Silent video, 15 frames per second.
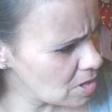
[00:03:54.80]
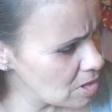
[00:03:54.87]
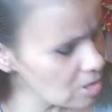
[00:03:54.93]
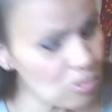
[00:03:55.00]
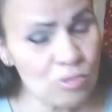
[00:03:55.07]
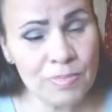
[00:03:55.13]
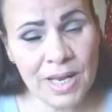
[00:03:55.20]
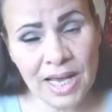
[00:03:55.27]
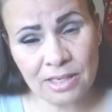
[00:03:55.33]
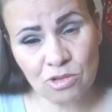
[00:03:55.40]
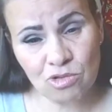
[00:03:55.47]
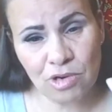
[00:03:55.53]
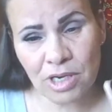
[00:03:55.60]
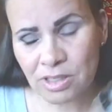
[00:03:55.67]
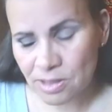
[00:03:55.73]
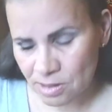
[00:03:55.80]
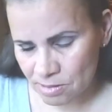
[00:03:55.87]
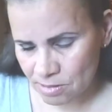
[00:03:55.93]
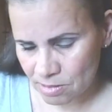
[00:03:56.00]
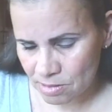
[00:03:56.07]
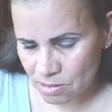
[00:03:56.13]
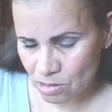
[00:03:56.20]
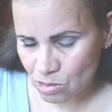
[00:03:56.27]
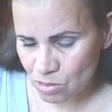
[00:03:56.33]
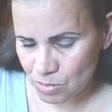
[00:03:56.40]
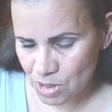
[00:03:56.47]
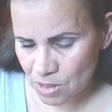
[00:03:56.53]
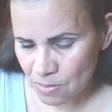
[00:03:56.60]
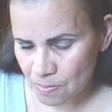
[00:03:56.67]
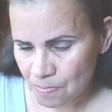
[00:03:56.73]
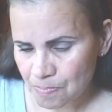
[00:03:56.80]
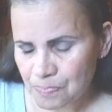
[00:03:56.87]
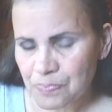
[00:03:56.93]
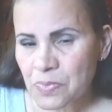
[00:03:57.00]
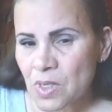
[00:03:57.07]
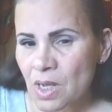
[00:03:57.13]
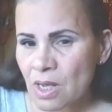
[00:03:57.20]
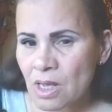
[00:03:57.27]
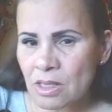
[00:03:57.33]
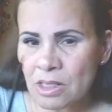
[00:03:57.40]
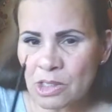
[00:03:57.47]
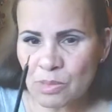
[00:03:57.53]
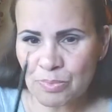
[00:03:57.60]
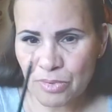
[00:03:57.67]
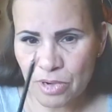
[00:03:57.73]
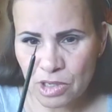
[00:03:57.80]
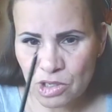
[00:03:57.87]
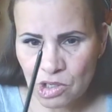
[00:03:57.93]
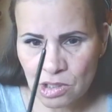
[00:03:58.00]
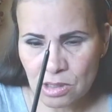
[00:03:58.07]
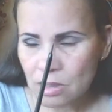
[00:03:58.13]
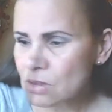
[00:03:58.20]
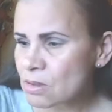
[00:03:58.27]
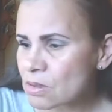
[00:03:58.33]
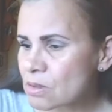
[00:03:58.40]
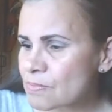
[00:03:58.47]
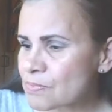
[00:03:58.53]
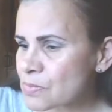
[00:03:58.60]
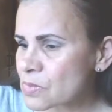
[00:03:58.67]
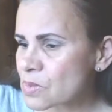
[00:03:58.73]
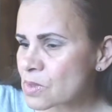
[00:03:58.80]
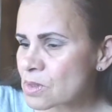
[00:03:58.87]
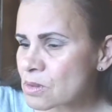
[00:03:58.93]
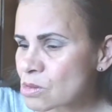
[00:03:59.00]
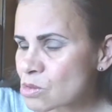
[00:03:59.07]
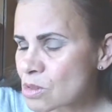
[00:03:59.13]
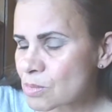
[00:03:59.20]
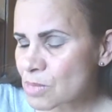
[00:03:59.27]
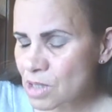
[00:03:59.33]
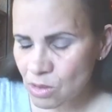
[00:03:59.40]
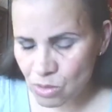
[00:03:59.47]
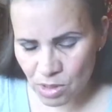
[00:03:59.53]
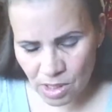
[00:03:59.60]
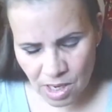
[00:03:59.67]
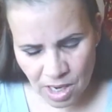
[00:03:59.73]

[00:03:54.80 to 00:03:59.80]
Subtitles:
Little Black Dress, excuse me. And this brush is from Liquid